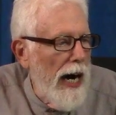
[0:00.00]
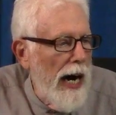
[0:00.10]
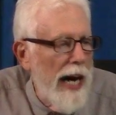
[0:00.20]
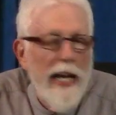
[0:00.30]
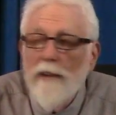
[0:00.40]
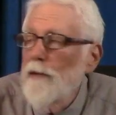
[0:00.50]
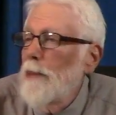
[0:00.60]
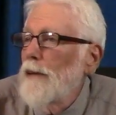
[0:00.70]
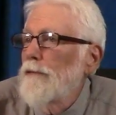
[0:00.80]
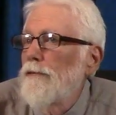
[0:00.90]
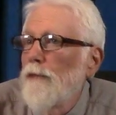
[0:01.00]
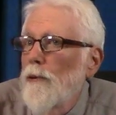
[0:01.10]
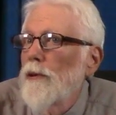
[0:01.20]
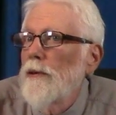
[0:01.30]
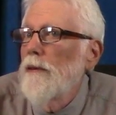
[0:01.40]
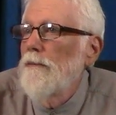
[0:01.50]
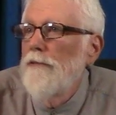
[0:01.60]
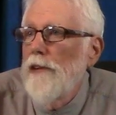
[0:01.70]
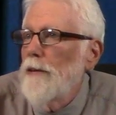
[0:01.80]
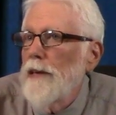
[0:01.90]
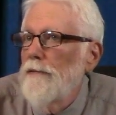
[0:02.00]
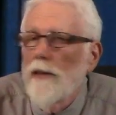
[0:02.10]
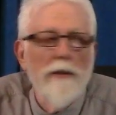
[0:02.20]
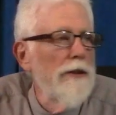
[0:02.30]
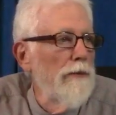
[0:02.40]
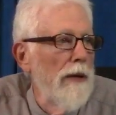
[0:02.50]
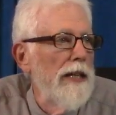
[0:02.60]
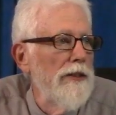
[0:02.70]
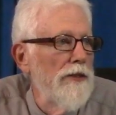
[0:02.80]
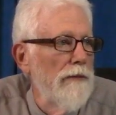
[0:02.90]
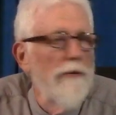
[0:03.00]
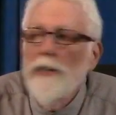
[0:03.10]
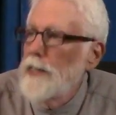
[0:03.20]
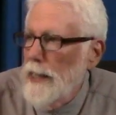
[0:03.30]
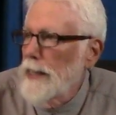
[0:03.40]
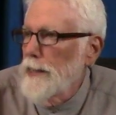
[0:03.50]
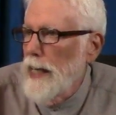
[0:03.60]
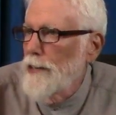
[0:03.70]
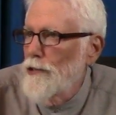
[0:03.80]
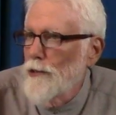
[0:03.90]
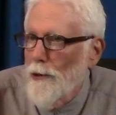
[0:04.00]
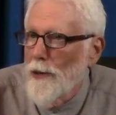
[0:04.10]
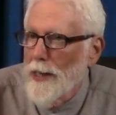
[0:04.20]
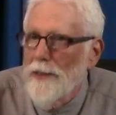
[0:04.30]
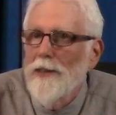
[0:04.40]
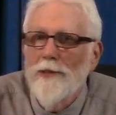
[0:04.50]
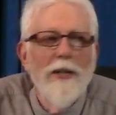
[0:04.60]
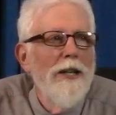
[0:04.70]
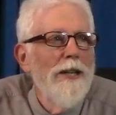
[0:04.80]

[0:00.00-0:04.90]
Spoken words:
I have about four very vulgar ways of retelling that story. This,